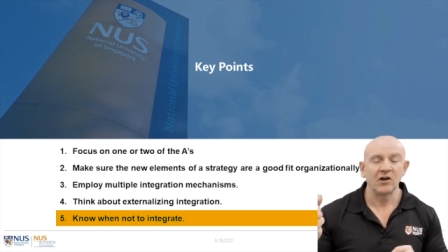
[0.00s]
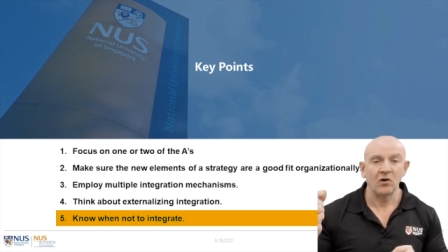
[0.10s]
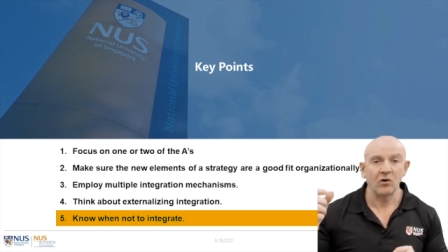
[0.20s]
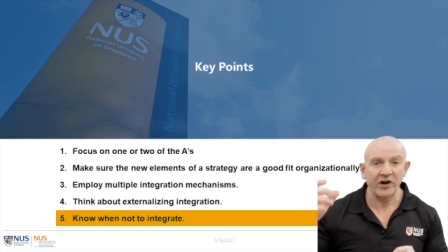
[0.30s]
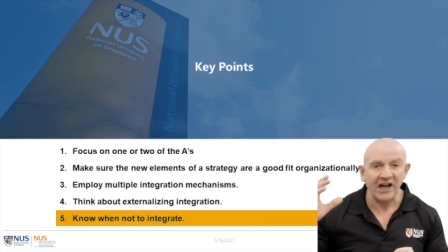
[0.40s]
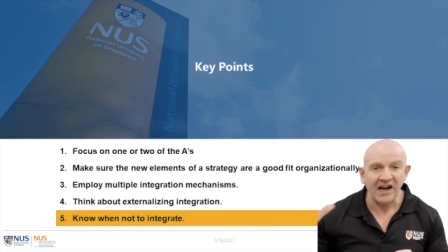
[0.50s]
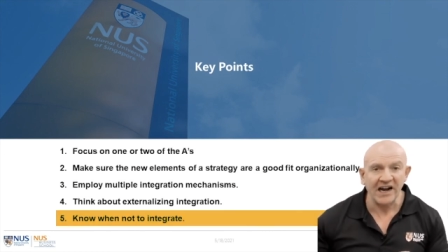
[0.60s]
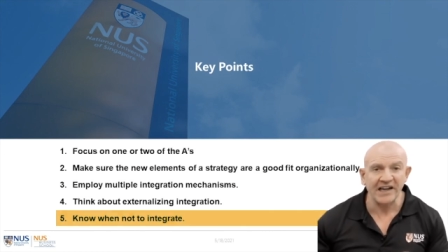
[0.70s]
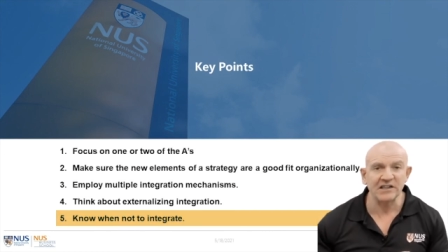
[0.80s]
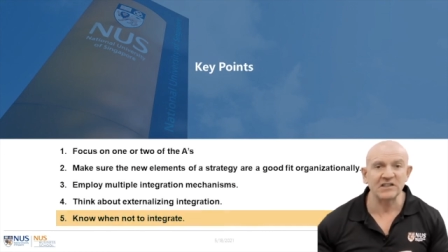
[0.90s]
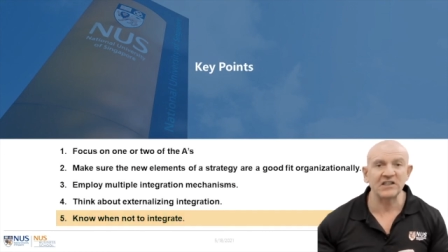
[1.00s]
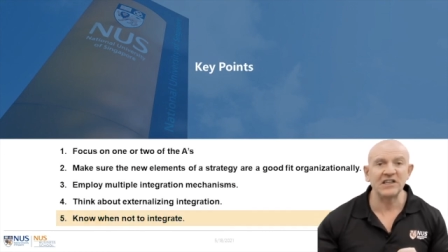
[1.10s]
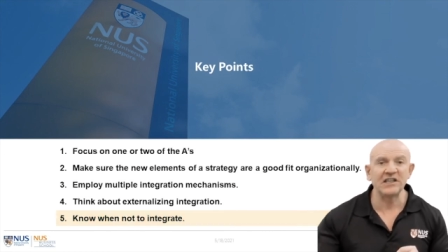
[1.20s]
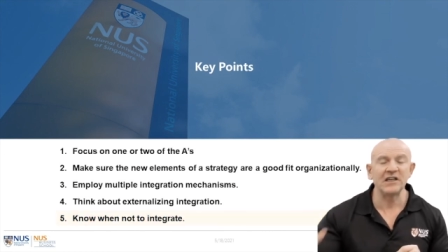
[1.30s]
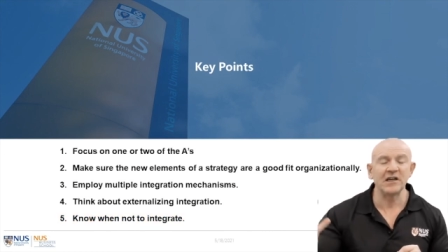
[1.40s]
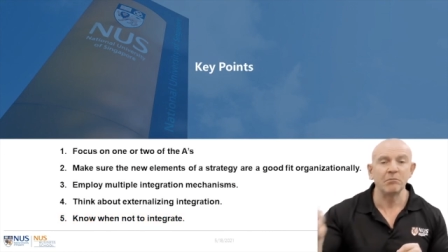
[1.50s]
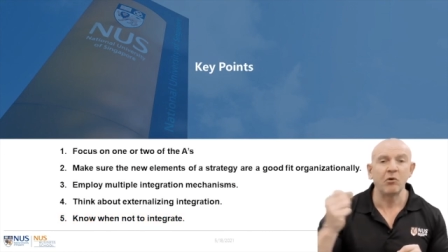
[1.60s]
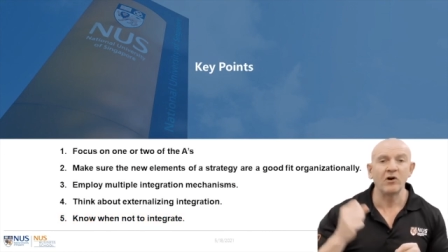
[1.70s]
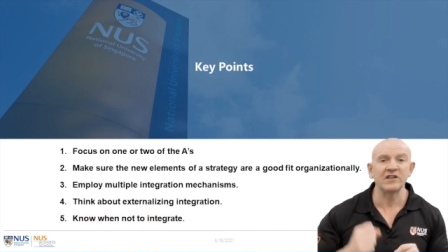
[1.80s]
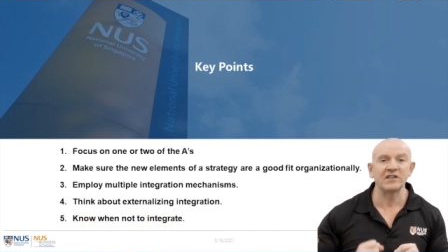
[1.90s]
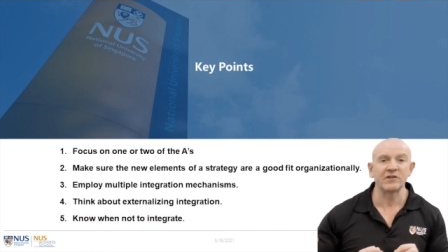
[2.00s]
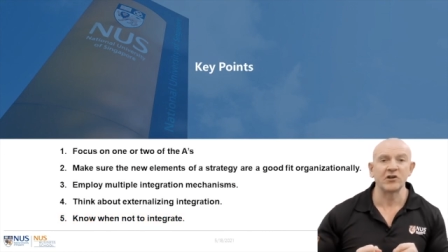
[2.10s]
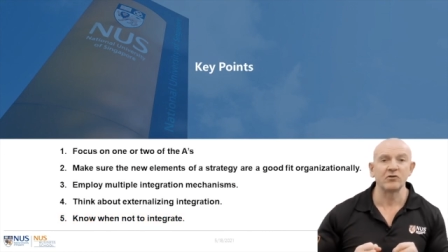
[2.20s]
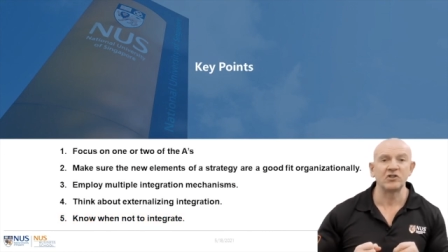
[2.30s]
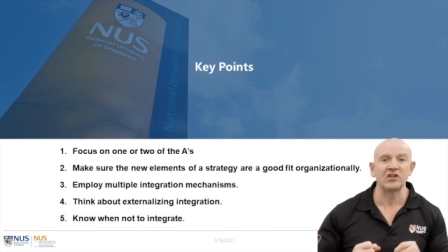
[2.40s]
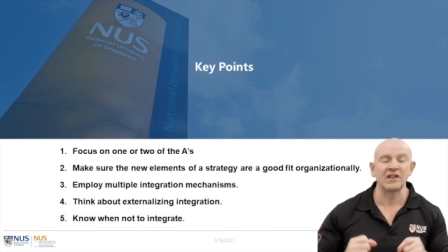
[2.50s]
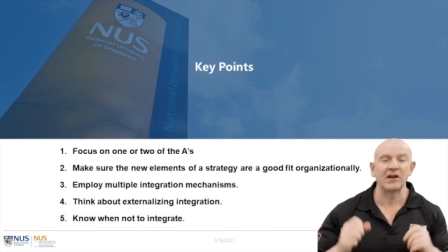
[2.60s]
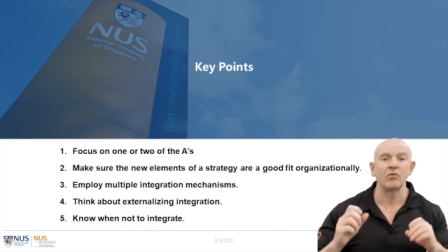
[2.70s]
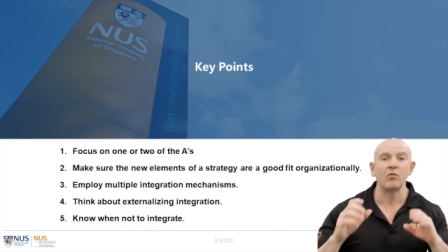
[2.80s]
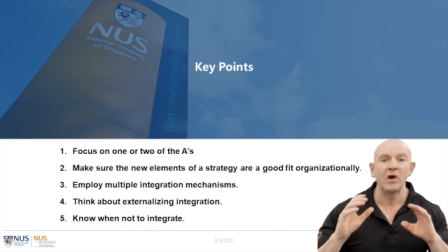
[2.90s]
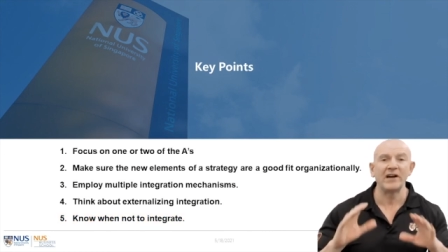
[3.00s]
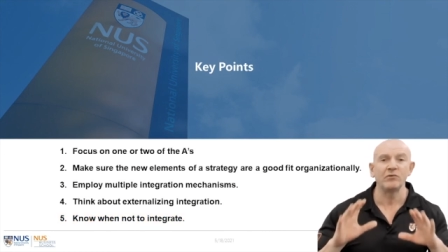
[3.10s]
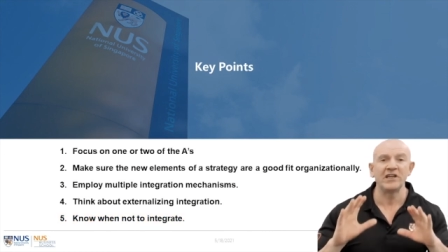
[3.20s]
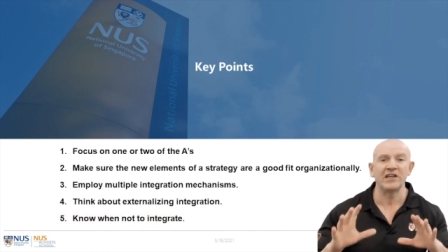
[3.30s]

or it heightens the importance of the notion that when we